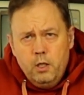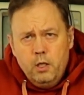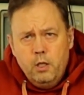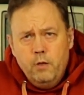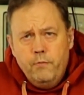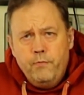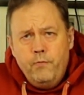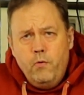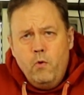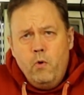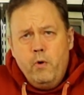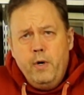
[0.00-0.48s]
The
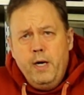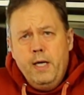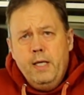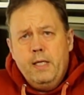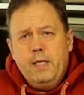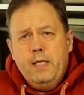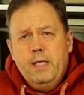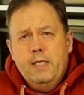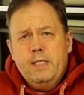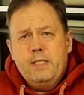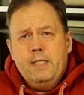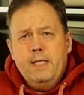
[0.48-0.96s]

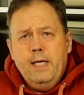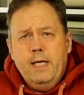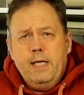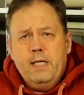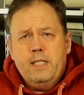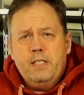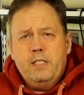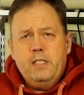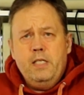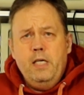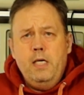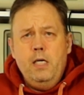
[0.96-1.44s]

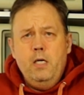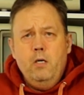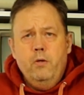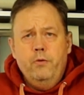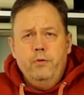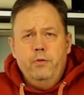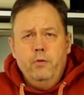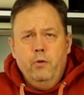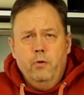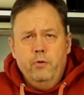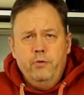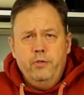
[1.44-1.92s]
486C on
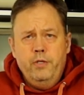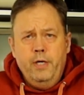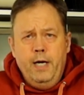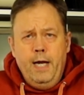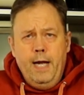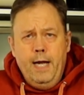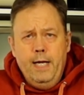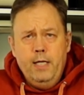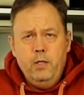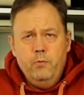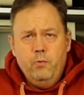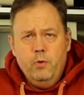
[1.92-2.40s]
the other
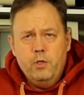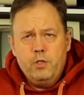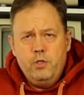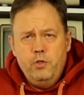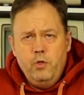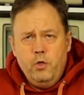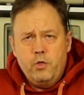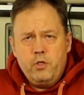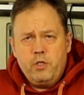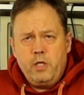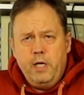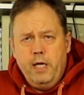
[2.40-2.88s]
hand was
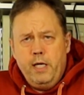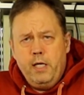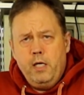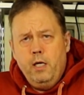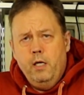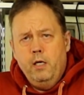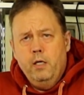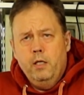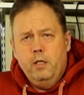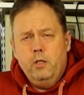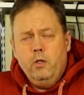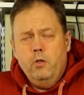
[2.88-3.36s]
just
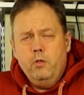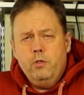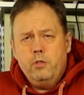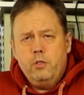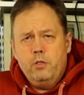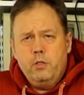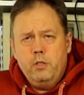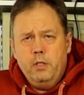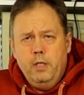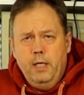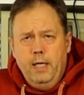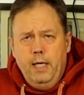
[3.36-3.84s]
clicking at
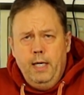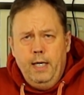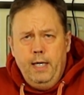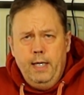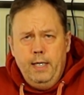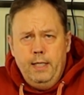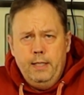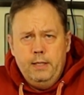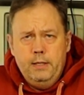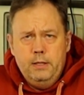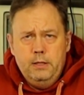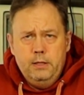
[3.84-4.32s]
us,
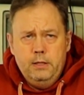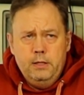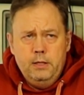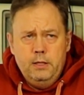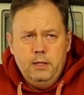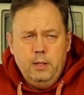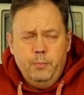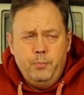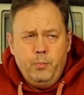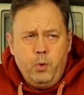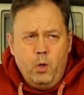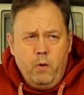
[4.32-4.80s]
and
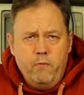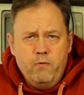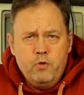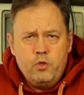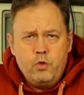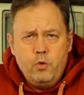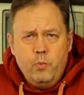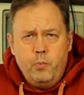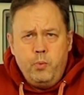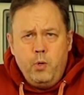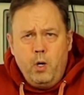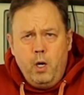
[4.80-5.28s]
the power
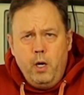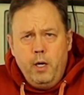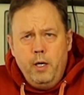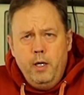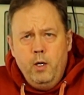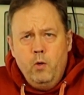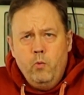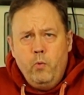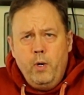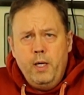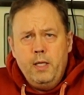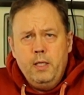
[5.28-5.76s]
supply
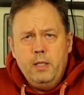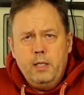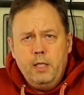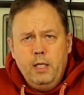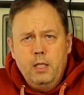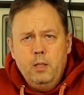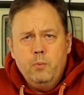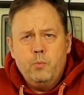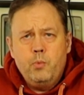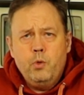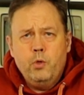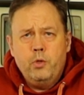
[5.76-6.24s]
went
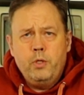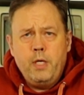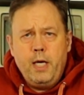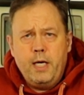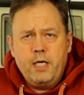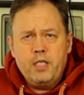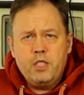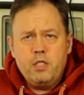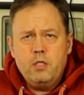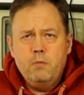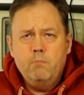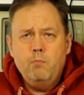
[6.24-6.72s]
in
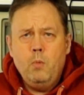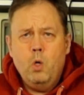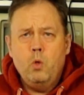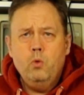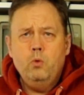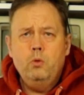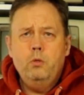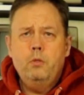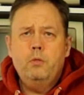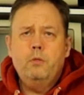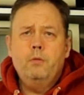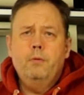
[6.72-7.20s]
protection
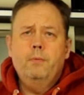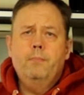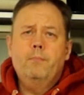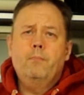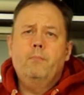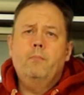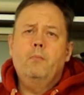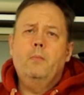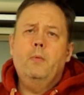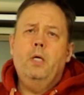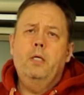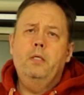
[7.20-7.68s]
mode.
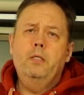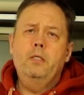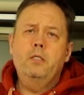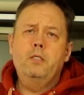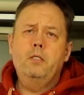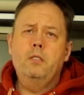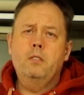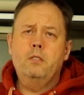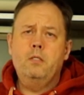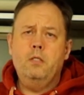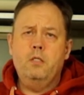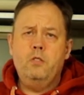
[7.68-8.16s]
And this
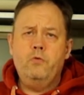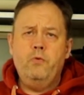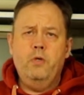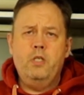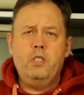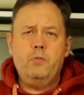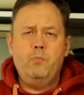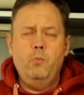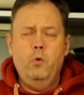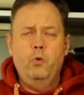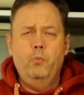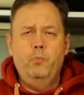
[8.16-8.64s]
is a
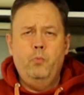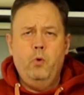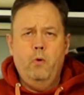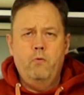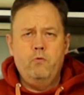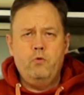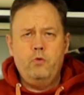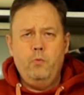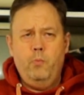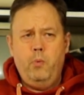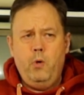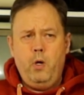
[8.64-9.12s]
switch mode power
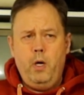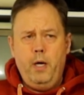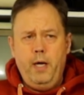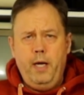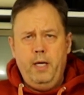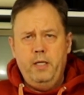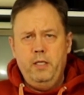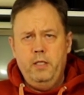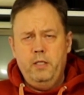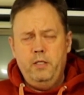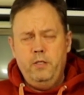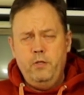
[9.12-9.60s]
supply,
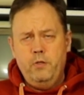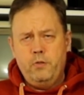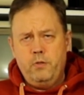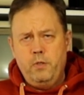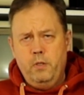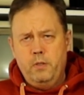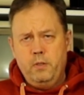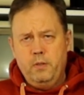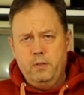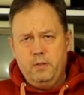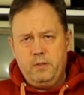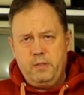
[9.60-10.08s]
and it just
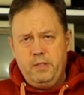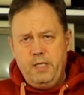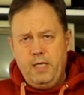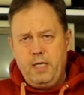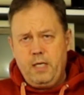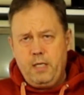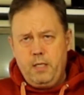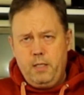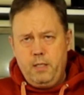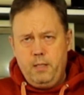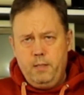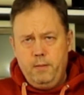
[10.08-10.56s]
had a
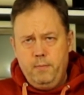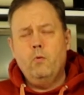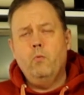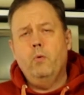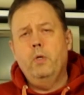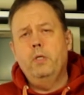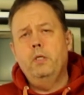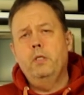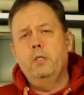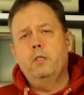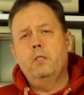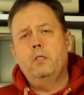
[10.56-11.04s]
tick
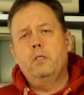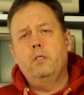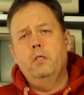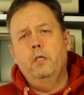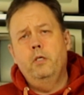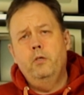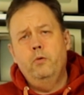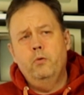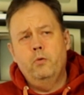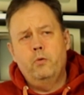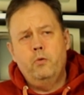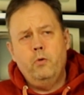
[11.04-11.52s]
when
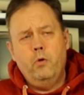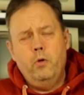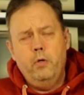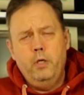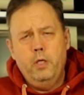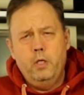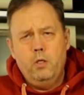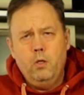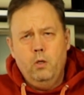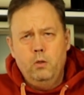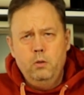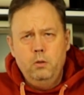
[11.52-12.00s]
you turn
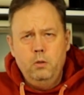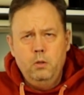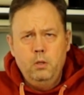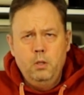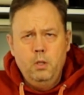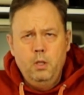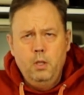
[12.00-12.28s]
it on.